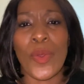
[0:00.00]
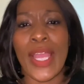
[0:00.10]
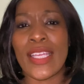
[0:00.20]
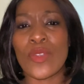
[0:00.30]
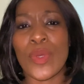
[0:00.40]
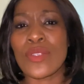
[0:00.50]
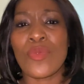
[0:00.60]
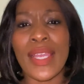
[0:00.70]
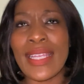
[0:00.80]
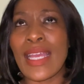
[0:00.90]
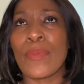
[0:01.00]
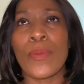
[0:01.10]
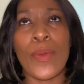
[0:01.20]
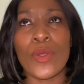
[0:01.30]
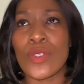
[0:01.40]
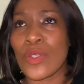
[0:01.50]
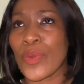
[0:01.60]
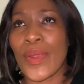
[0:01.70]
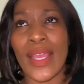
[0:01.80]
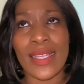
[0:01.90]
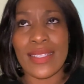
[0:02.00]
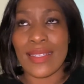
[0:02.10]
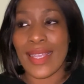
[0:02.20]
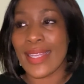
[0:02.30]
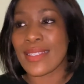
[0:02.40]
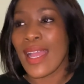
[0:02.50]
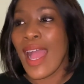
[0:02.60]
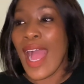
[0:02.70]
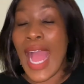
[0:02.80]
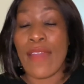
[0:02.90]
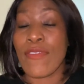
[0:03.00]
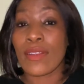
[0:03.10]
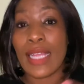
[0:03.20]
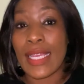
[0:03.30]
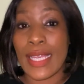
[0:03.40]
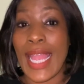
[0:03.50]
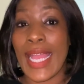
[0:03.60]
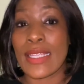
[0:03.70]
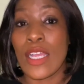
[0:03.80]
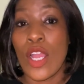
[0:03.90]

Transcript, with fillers: and it was really a proposal created that I felt like it had